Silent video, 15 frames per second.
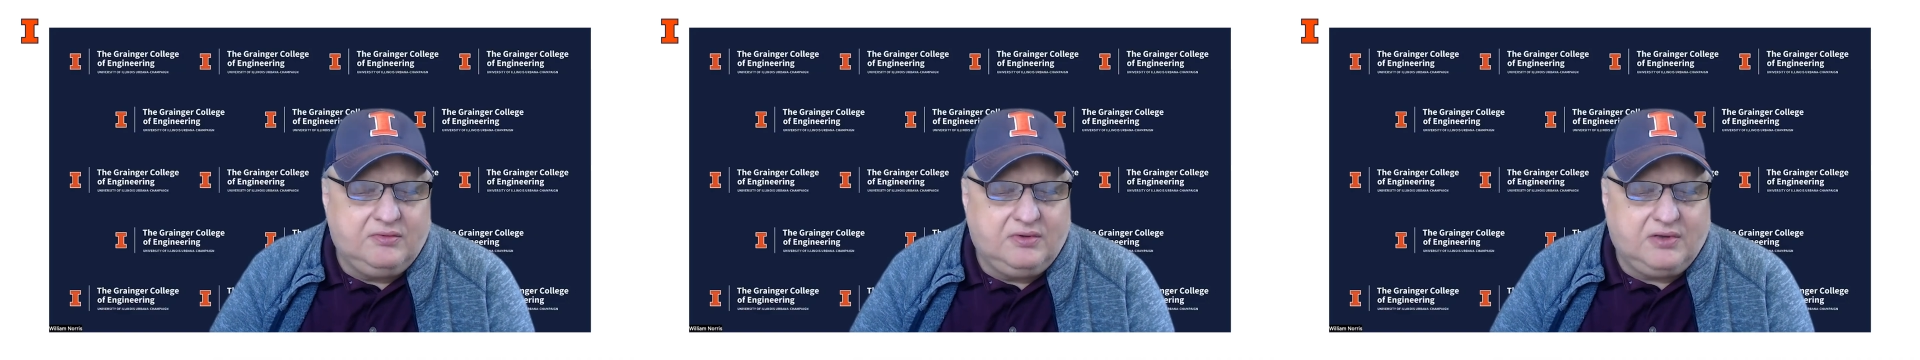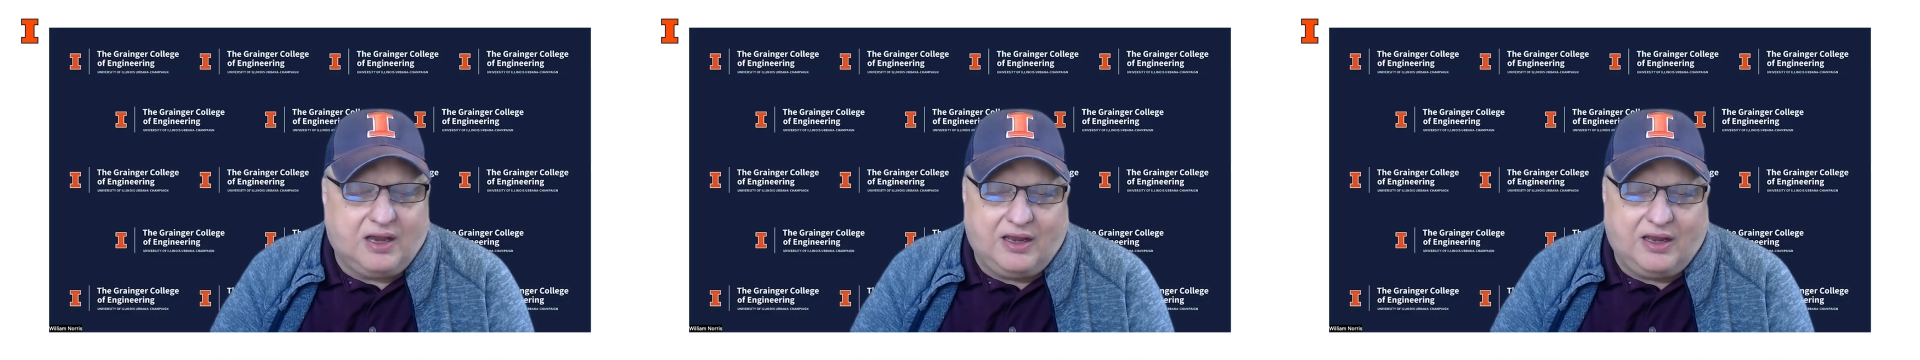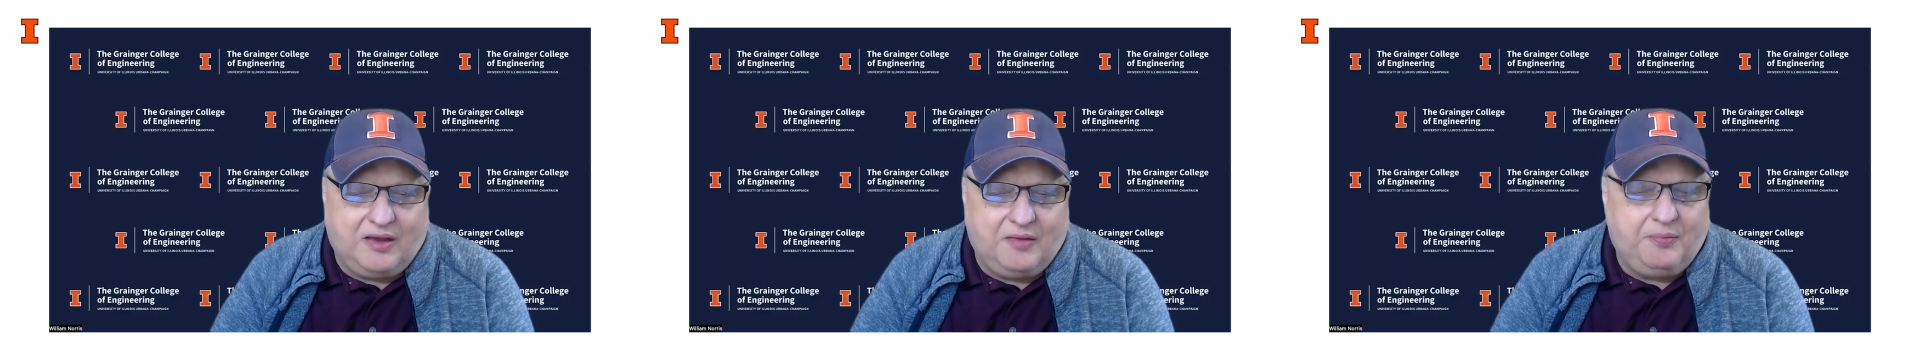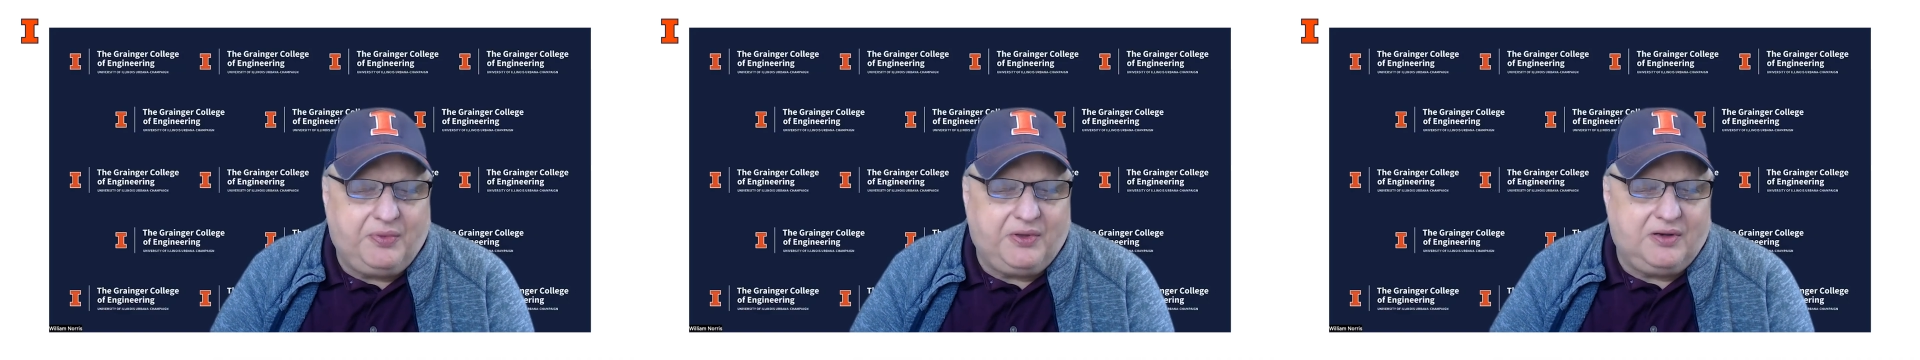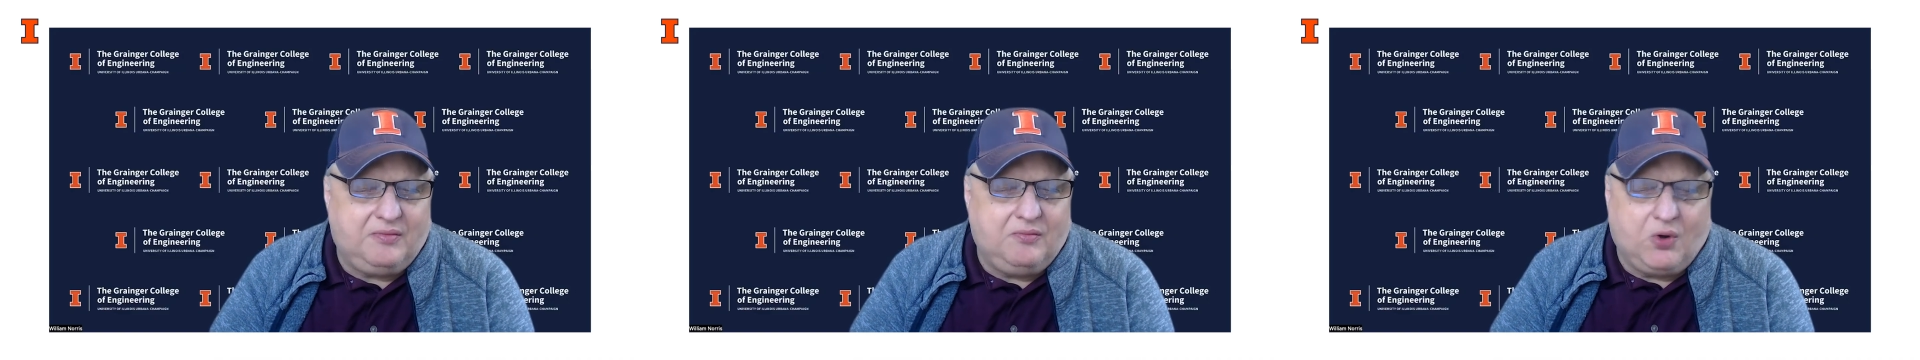type
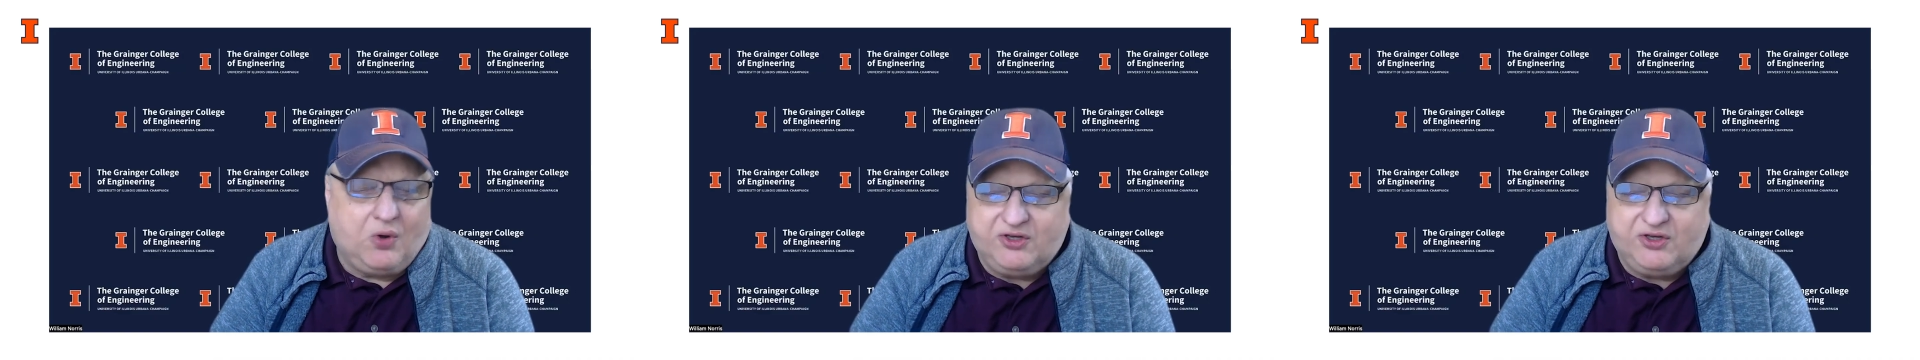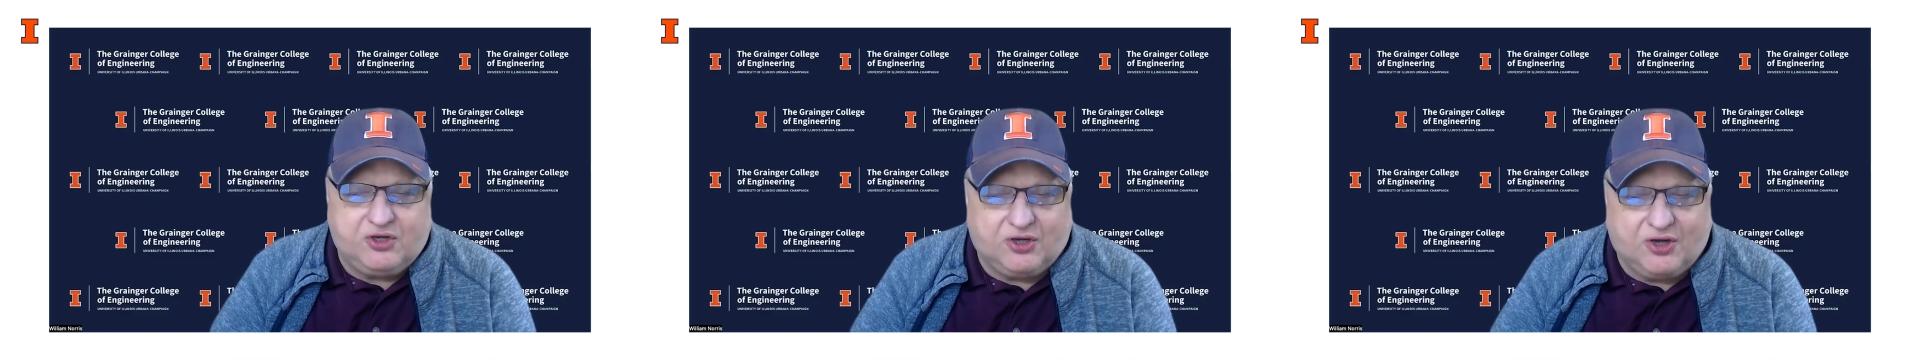and moisture